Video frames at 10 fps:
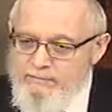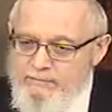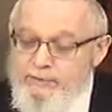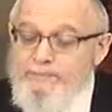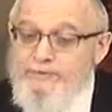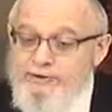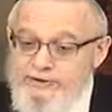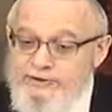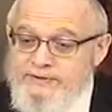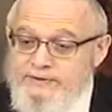to
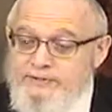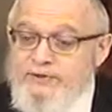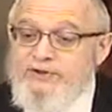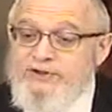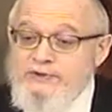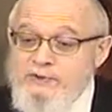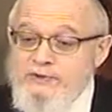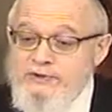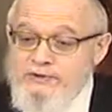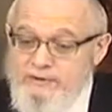purchase, to purchase food,
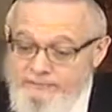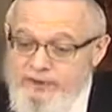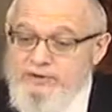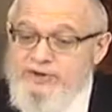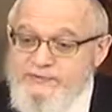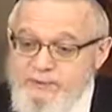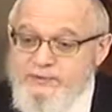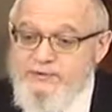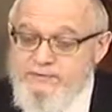to purchase food.